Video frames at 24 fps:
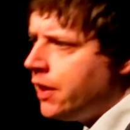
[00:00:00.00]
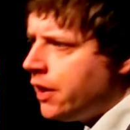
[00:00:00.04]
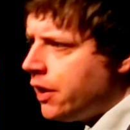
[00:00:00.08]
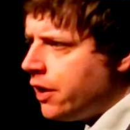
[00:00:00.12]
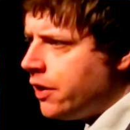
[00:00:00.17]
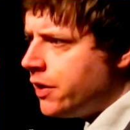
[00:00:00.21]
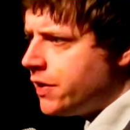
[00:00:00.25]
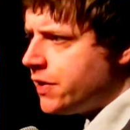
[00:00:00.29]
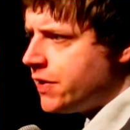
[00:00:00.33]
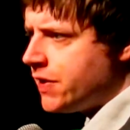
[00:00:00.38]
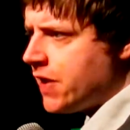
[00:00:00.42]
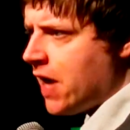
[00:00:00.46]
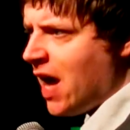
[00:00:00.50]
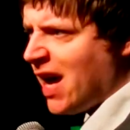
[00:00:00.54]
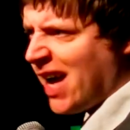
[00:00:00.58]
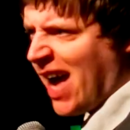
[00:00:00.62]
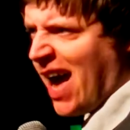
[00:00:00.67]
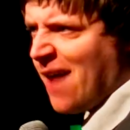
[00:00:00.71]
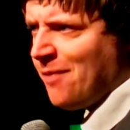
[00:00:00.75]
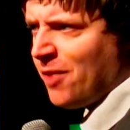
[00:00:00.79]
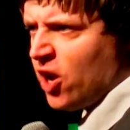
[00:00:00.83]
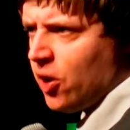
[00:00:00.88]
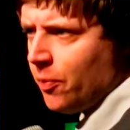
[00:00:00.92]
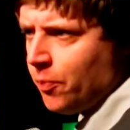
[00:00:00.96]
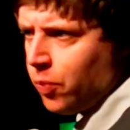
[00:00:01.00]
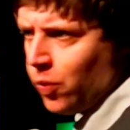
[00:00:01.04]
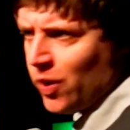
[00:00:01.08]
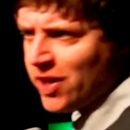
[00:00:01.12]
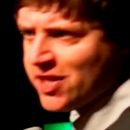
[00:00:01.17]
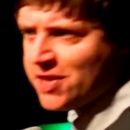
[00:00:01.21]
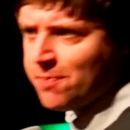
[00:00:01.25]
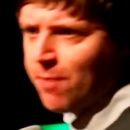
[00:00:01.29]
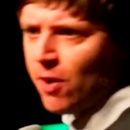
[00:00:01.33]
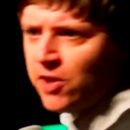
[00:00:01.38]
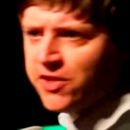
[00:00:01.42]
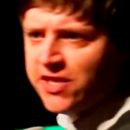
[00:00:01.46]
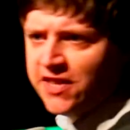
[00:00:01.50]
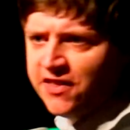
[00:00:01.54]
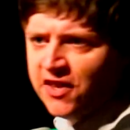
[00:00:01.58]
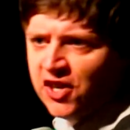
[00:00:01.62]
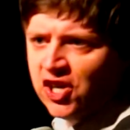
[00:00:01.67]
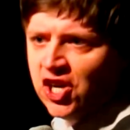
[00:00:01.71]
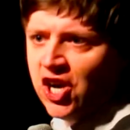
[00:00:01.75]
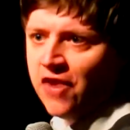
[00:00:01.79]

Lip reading: because I gave that up when I spotted the